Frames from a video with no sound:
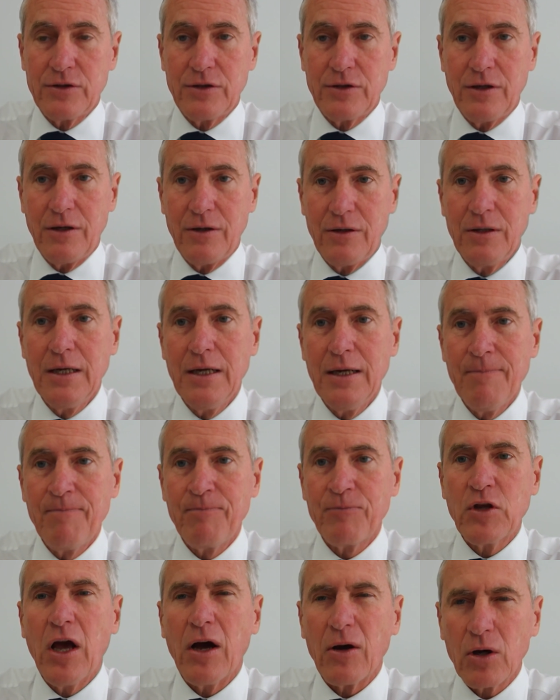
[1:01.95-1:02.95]
So,
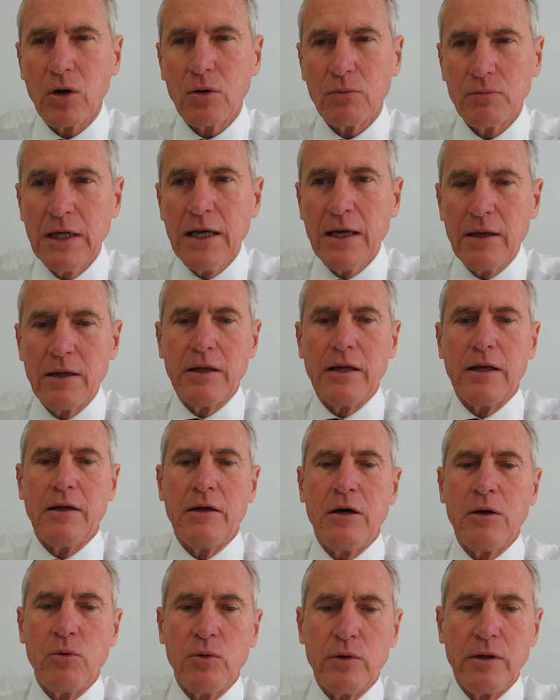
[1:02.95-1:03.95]

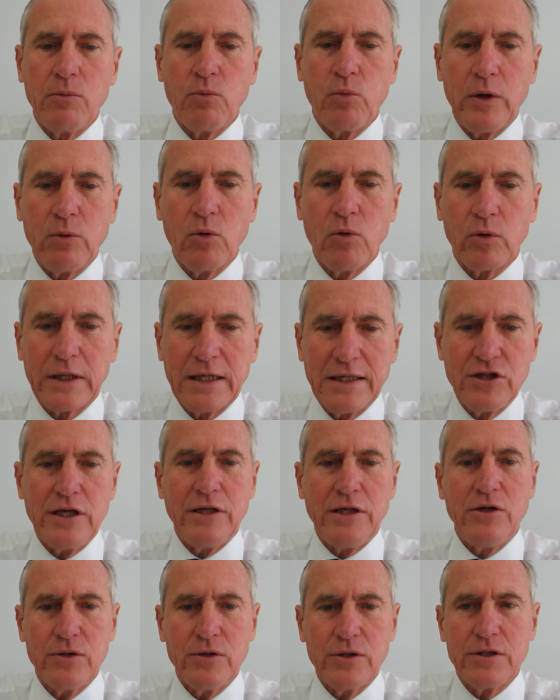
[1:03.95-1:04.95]
we will
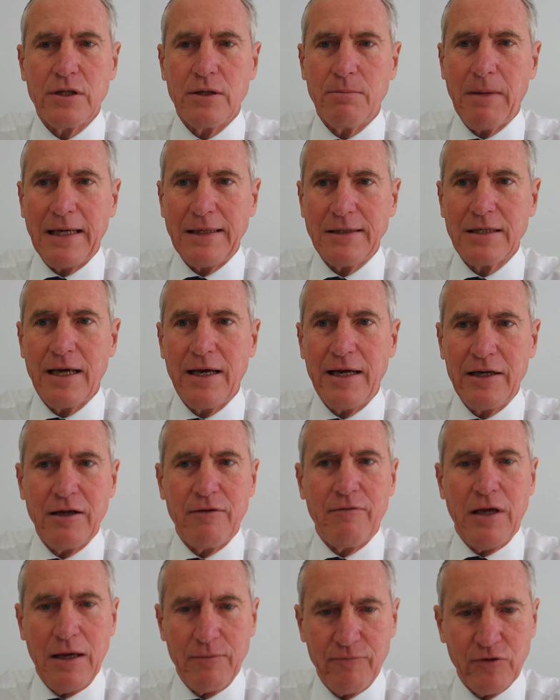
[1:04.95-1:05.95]
continue to maintain
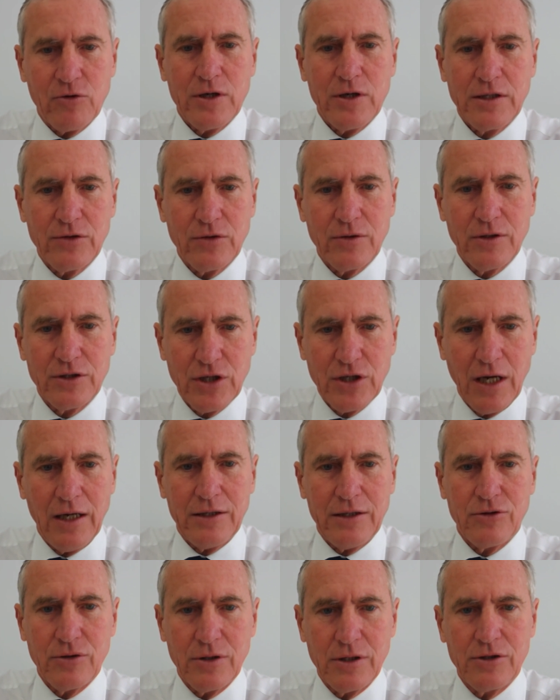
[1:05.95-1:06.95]
a very sort of
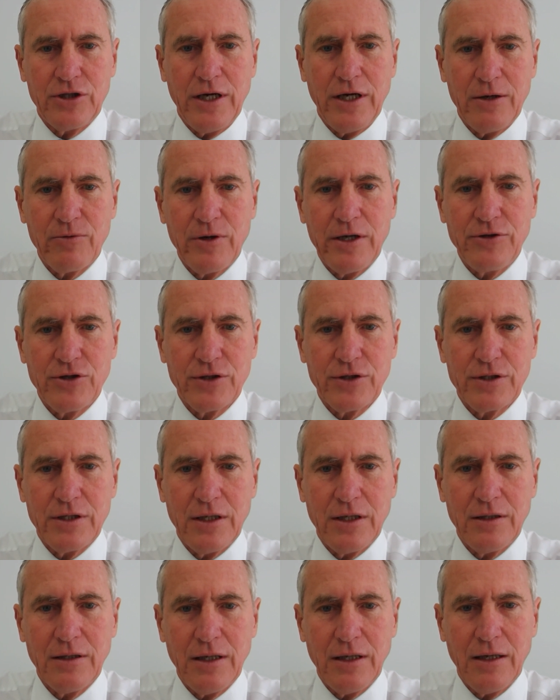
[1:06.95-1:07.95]
tight share
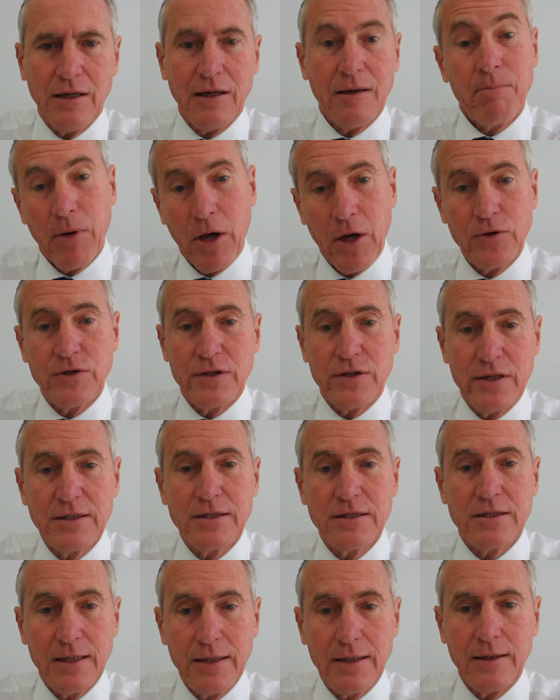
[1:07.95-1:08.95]
register post
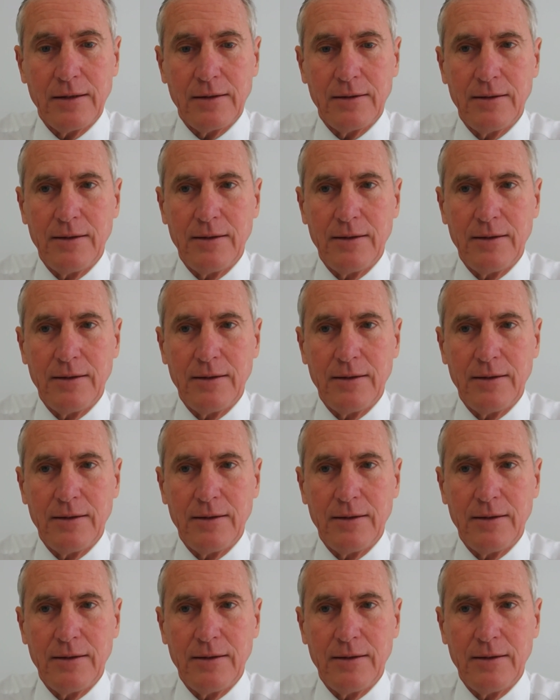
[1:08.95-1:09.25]
this deal.